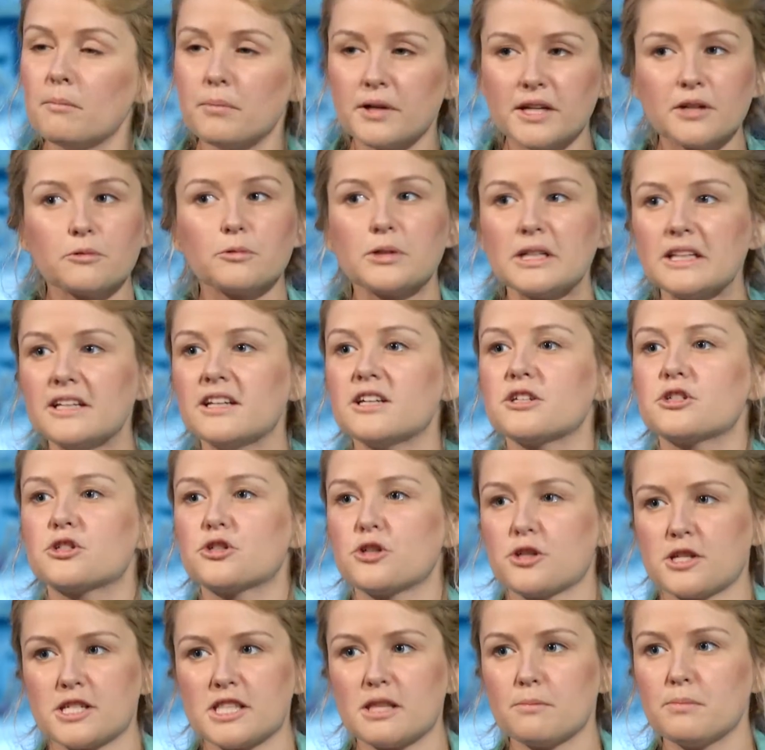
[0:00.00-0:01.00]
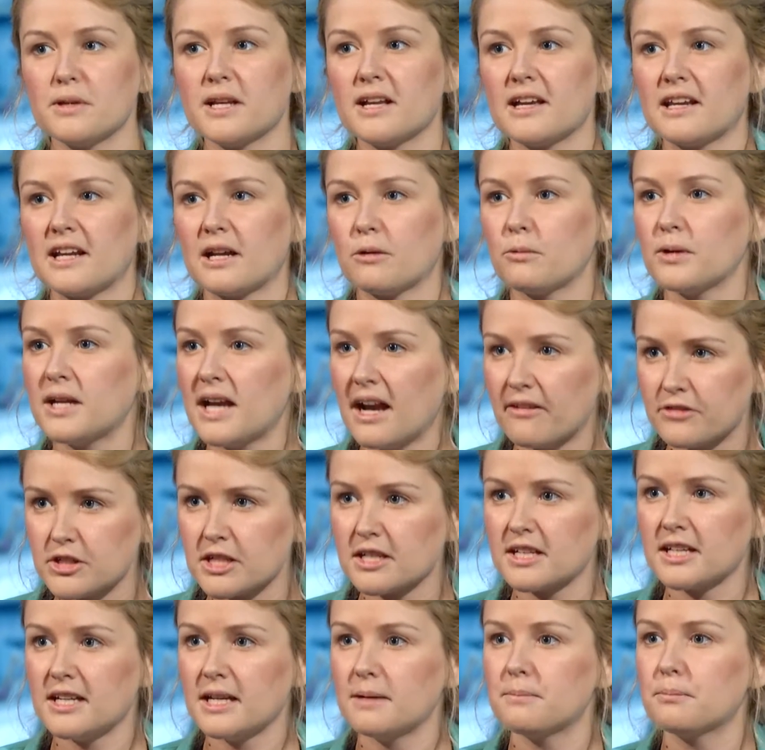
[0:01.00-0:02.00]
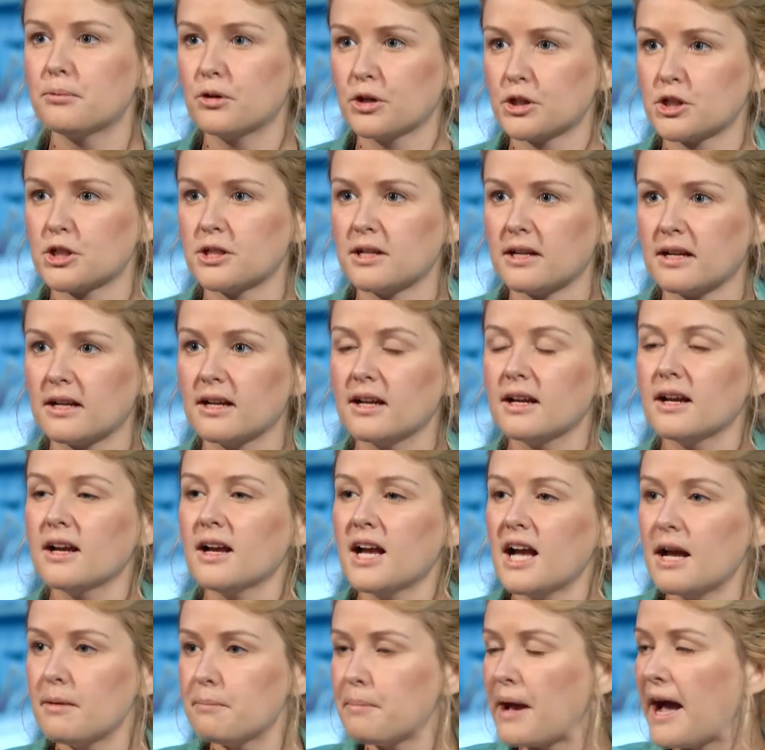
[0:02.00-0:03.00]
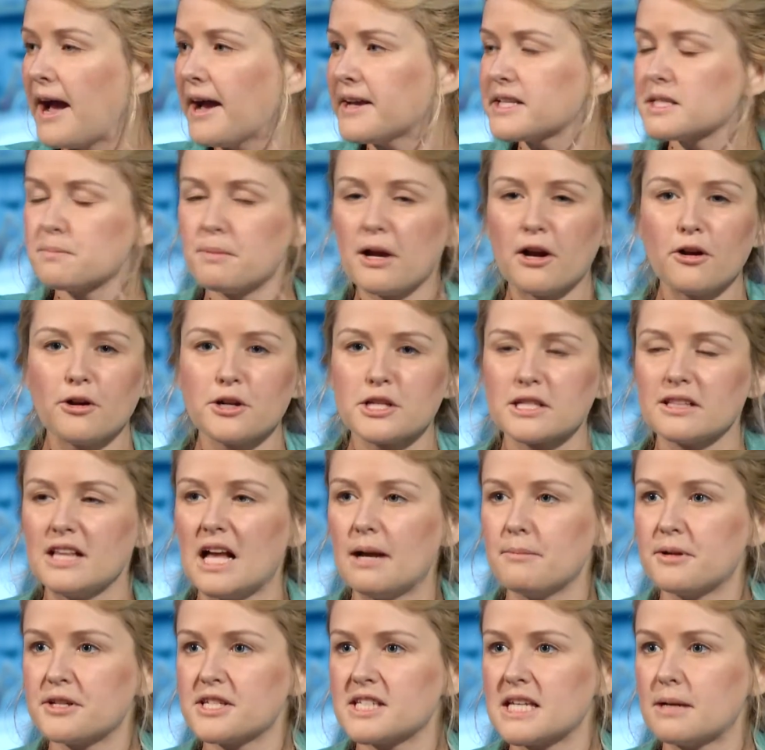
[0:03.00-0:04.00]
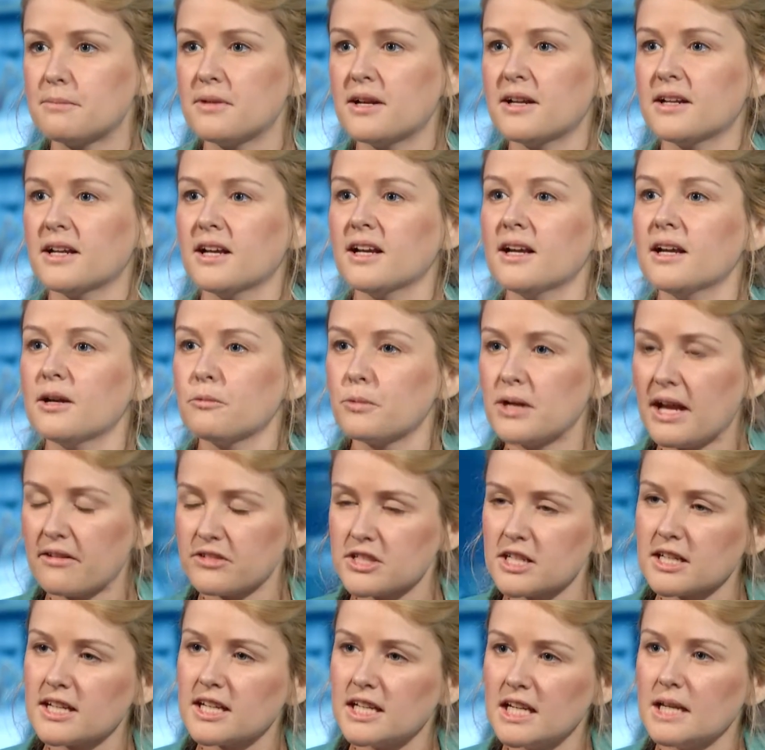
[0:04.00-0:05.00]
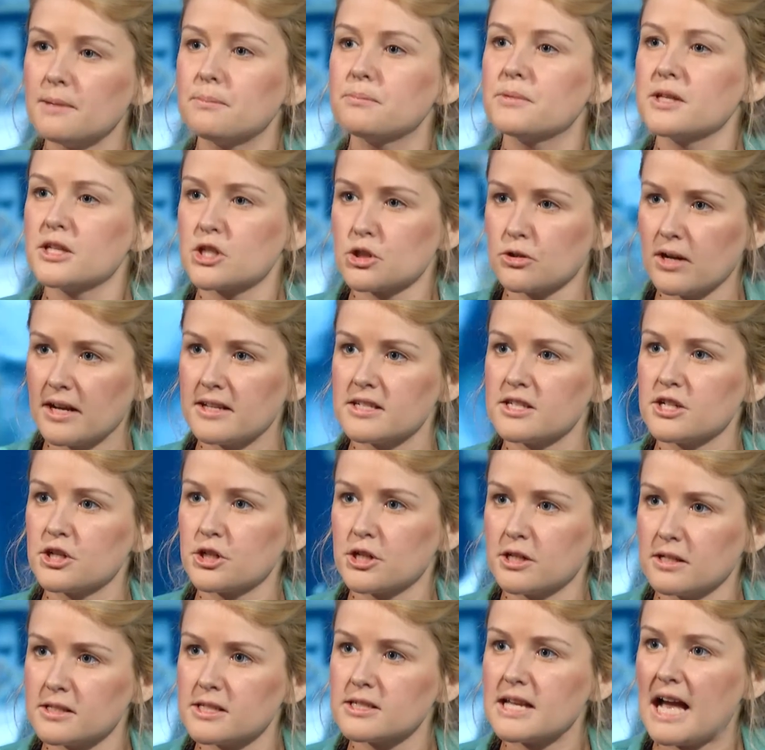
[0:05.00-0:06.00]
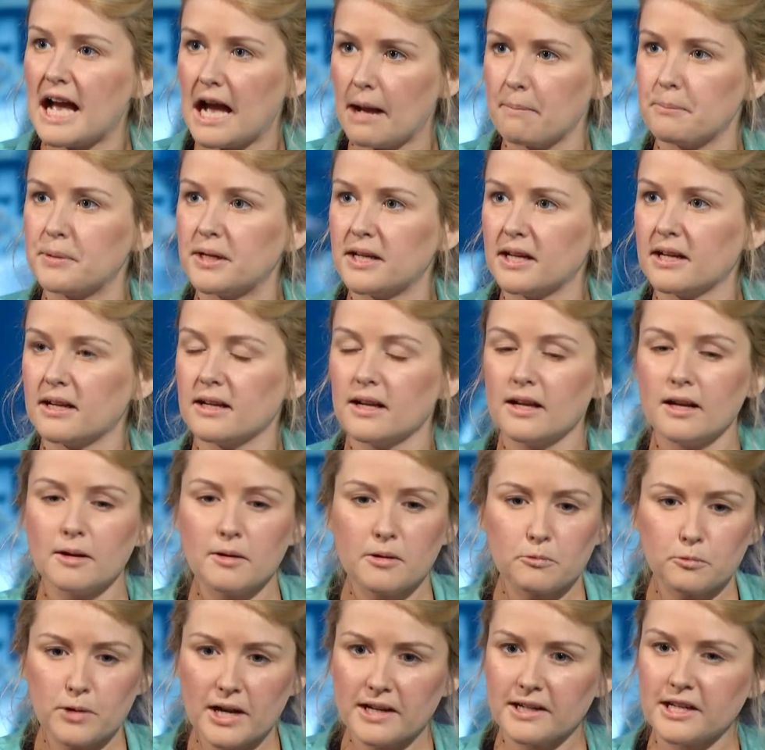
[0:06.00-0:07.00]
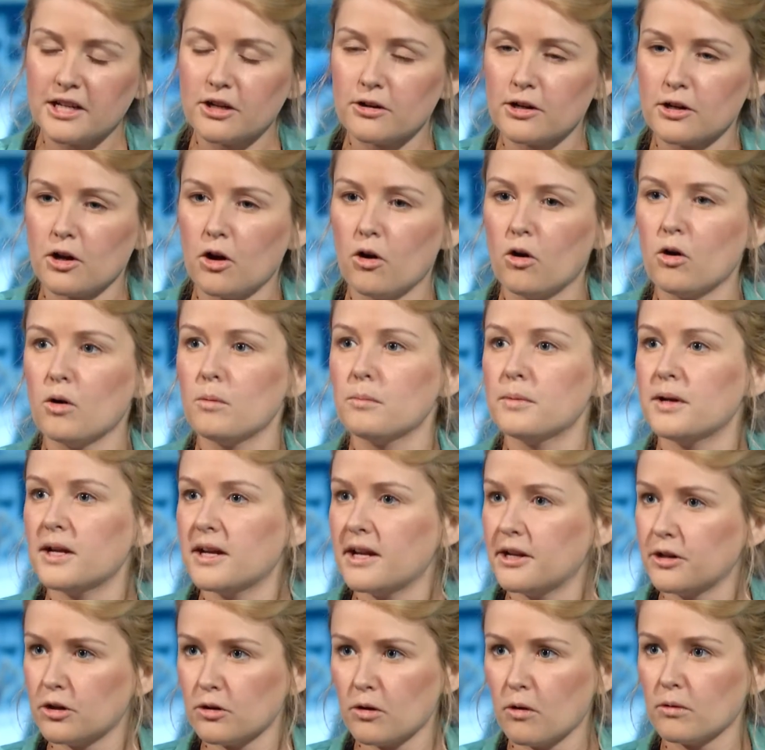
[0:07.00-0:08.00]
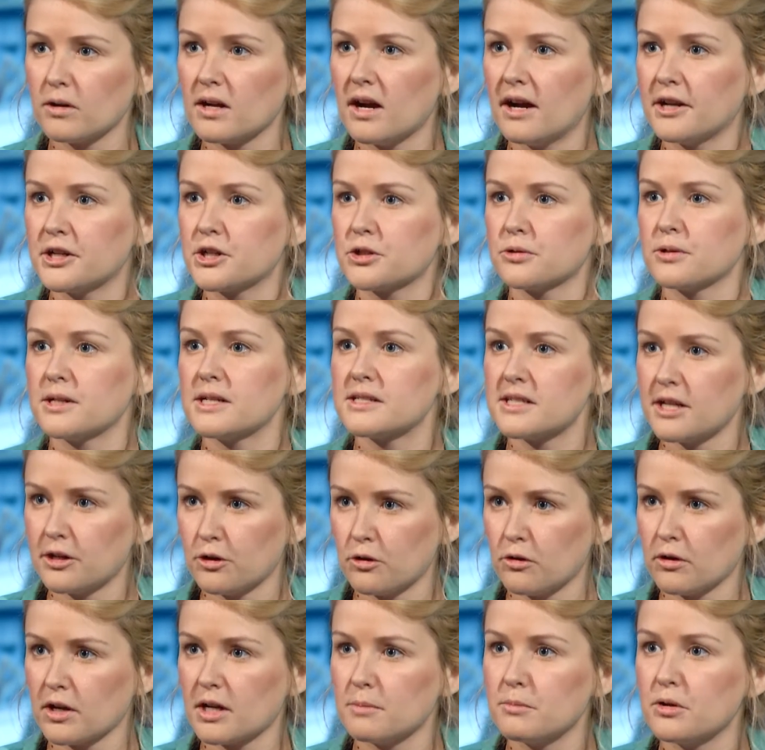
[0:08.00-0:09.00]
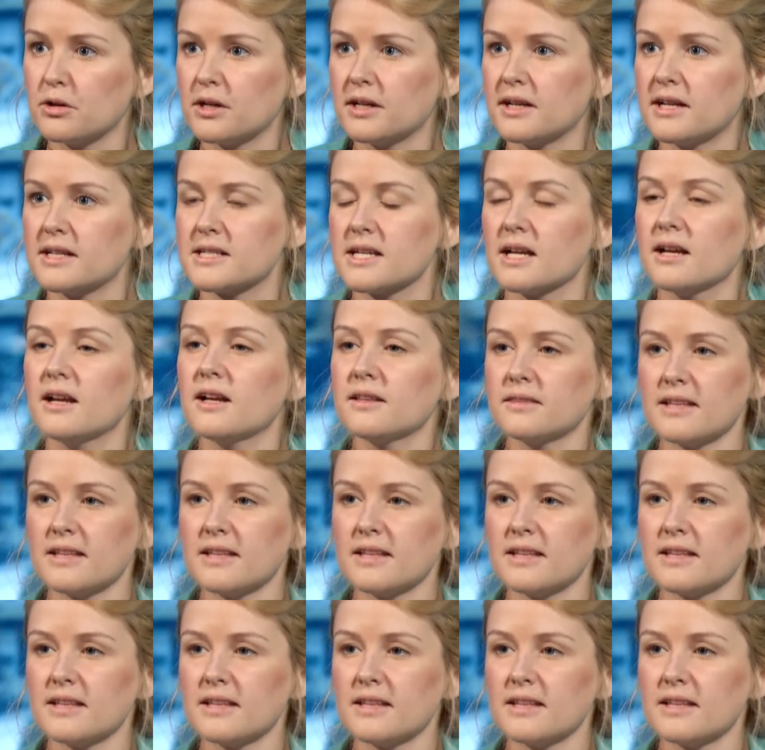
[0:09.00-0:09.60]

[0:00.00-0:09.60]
But it really is just the beginning. We have to keep pushing. And past Paris Climate Summit, we have to keep these transitions happening right here at home, in your own countries, in your own communities.